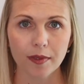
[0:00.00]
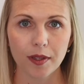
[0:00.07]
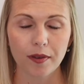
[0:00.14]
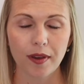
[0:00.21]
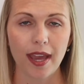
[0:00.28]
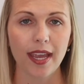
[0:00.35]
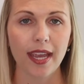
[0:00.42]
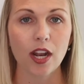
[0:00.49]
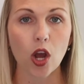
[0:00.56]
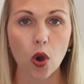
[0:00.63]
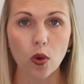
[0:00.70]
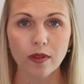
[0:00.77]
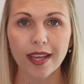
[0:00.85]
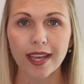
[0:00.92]
Okay, it
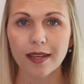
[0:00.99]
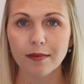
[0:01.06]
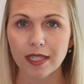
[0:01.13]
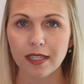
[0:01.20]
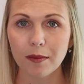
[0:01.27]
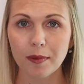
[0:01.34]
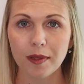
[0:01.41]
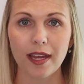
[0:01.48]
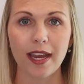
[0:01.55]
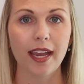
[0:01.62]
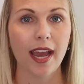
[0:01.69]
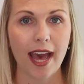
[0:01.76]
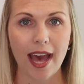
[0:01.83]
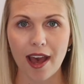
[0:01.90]
only comes into
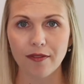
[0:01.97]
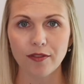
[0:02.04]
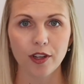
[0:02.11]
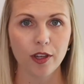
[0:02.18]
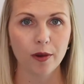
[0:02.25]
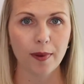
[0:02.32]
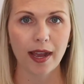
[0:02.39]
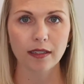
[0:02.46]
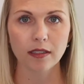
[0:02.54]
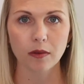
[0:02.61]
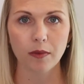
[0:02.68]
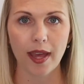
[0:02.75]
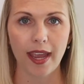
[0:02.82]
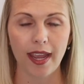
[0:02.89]
play after you pass
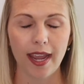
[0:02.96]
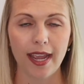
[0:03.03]
away.